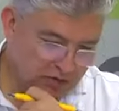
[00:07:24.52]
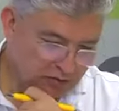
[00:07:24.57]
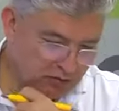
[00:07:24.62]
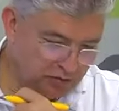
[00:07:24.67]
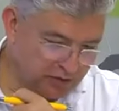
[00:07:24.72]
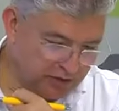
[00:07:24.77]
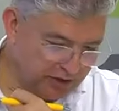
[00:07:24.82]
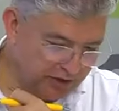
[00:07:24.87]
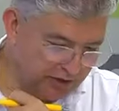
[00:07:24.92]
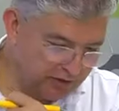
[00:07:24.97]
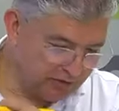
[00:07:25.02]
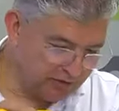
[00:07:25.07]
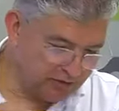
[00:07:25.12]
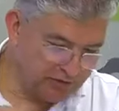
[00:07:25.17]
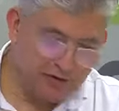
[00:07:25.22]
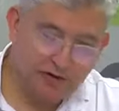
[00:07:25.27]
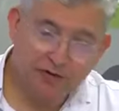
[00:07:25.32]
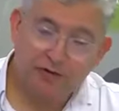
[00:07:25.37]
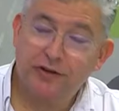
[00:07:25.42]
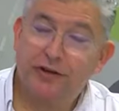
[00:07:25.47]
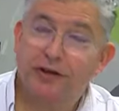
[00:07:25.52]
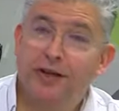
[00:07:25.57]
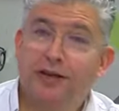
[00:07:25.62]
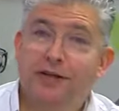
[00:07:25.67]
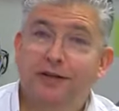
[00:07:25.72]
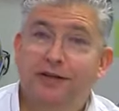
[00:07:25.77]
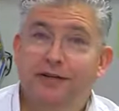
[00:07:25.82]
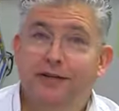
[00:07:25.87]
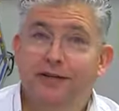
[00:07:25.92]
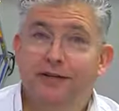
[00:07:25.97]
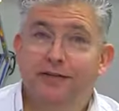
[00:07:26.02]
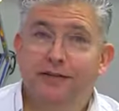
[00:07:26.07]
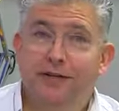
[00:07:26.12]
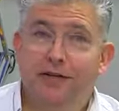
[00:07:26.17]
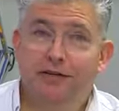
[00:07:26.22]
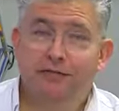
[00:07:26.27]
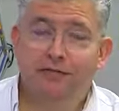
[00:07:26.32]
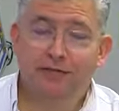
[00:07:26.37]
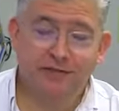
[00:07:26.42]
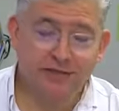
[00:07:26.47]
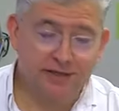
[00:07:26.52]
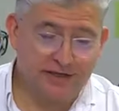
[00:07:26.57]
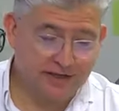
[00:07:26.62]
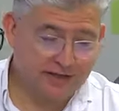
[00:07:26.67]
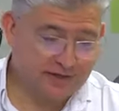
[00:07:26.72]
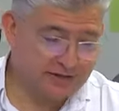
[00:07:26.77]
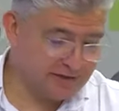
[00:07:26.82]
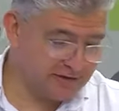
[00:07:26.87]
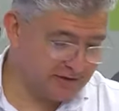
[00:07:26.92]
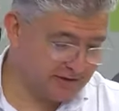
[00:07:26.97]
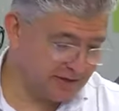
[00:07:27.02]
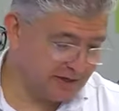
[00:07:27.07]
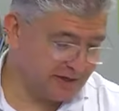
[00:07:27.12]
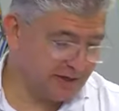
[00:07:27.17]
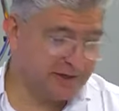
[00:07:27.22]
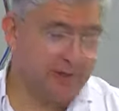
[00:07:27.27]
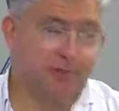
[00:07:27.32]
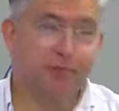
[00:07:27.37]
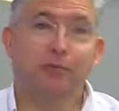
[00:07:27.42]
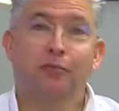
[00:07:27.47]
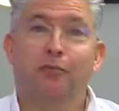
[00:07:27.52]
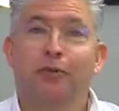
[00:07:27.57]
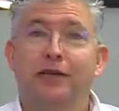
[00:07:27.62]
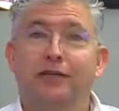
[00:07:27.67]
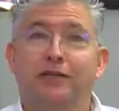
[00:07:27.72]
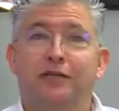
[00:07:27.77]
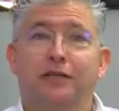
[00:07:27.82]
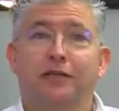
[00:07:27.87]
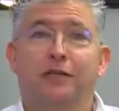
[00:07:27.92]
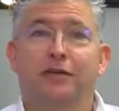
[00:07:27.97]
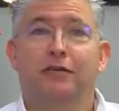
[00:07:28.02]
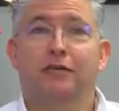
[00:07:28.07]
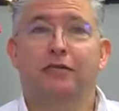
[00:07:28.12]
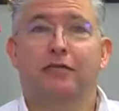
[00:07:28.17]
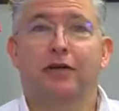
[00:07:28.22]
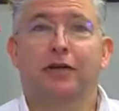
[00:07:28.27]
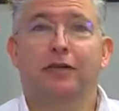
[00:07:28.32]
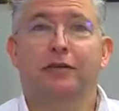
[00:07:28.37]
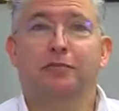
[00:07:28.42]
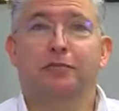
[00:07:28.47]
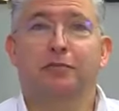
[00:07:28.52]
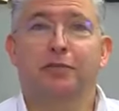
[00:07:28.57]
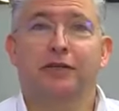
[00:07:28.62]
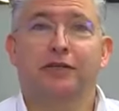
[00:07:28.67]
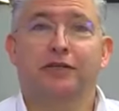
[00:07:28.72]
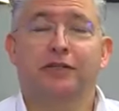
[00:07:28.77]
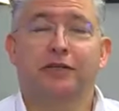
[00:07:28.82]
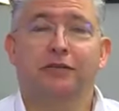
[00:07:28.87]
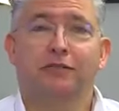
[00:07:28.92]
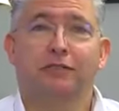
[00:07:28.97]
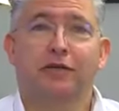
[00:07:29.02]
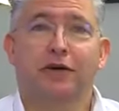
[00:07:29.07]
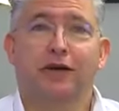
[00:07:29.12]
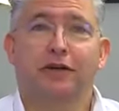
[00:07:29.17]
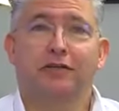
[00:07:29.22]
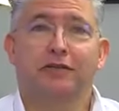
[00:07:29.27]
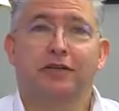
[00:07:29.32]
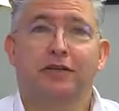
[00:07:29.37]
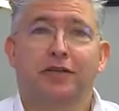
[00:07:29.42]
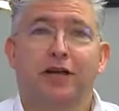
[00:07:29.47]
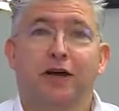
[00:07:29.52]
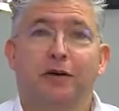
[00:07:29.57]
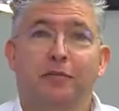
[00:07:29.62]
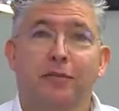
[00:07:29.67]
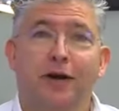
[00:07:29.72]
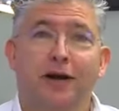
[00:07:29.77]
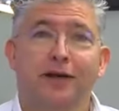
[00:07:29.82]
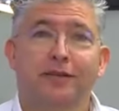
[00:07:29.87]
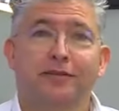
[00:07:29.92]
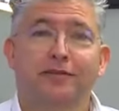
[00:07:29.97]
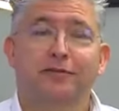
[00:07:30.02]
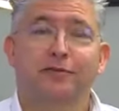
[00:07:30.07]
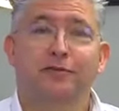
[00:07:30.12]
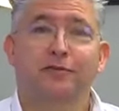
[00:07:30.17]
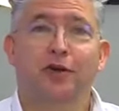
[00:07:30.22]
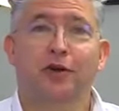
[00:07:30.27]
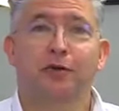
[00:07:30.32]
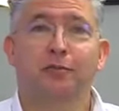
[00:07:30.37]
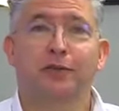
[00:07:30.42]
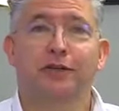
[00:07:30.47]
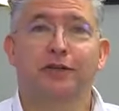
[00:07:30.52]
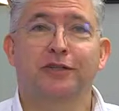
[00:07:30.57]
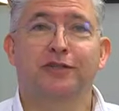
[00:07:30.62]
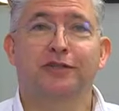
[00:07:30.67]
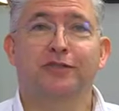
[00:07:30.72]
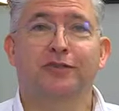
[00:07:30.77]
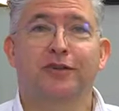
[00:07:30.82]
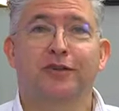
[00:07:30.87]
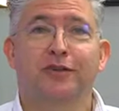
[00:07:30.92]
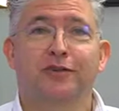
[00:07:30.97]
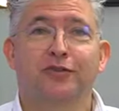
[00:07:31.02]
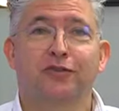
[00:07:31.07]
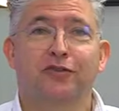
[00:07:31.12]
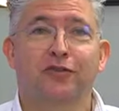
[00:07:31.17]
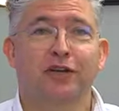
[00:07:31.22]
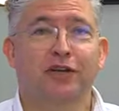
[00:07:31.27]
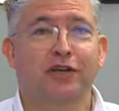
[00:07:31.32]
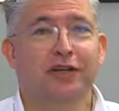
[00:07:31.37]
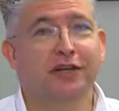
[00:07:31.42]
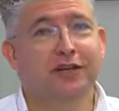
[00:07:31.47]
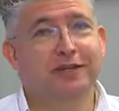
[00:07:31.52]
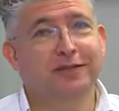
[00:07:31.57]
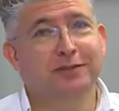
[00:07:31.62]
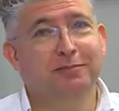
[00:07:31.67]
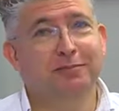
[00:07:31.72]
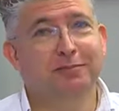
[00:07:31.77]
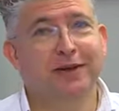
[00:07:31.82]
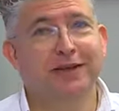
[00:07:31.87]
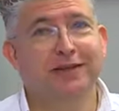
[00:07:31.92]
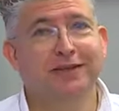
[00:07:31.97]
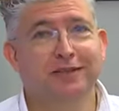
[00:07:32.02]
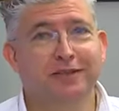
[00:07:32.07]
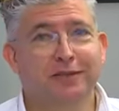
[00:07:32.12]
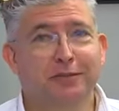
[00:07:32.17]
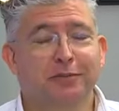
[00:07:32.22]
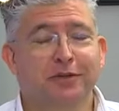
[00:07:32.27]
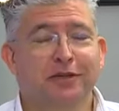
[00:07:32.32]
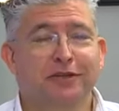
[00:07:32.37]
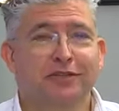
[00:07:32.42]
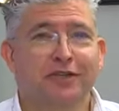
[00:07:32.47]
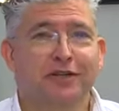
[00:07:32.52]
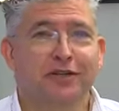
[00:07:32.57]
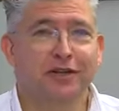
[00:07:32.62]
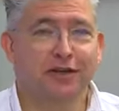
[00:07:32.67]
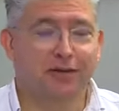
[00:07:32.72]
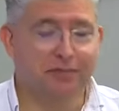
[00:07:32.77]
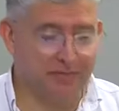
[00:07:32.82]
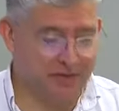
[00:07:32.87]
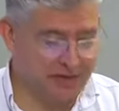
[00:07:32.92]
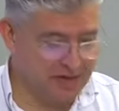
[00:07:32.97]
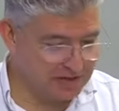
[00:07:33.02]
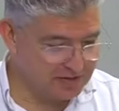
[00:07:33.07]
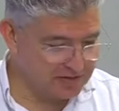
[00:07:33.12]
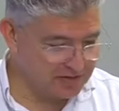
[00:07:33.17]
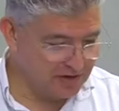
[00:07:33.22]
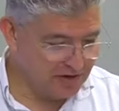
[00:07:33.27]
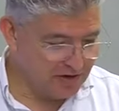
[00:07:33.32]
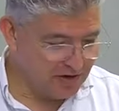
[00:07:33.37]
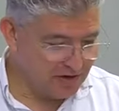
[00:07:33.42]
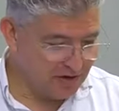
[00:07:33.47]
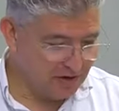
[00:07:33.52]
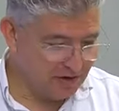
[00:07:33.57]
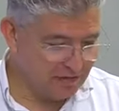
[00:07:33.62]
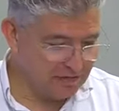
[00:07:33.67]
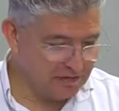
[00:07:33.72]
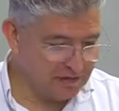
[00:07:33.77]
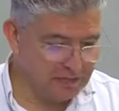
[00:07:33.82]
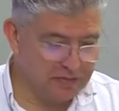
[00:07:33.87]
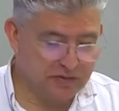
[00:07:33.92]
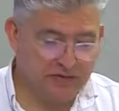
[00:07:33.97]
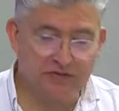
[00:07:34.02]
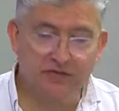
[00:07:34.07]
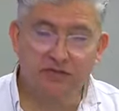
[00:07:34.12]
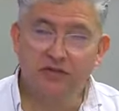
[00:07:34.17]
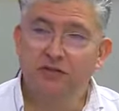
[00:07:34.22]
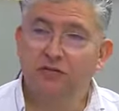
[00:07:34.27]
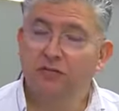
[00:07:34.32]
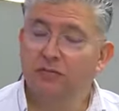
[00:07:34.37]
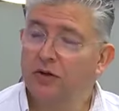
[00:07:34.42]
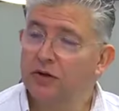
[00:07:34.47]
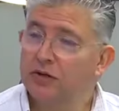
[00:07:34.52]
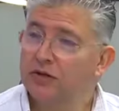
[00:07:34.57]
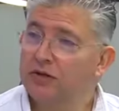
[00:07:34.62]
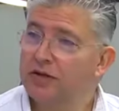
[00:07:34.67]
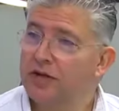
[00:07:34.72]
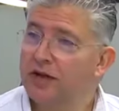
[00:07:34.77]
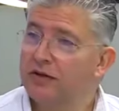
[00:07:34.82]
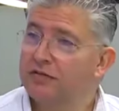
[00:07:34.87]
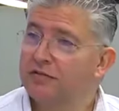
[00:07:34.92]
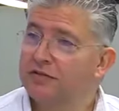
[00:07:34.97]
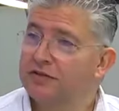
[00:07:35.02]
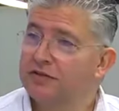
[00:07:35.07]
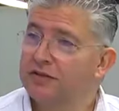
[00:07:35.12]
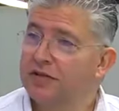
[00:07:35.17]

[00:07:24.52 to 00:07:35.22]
Well, there again, David has painted a great picture for us in our minds. No pictures on the screen, yet he painted the picture in our minds of the business model canvas.